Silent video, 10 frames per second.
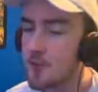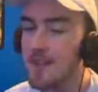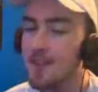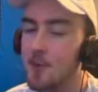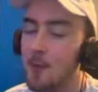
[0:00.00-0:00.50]

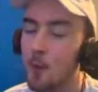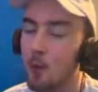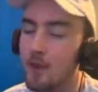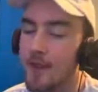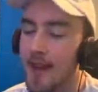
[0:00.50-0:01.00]
that does
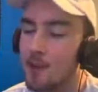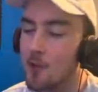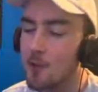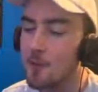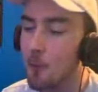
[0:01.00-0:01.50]
mean Woodley has
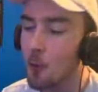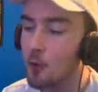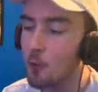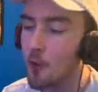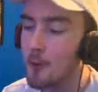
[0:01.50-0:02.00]
lost 4
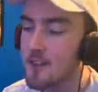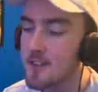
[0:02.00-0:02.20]
in a row, which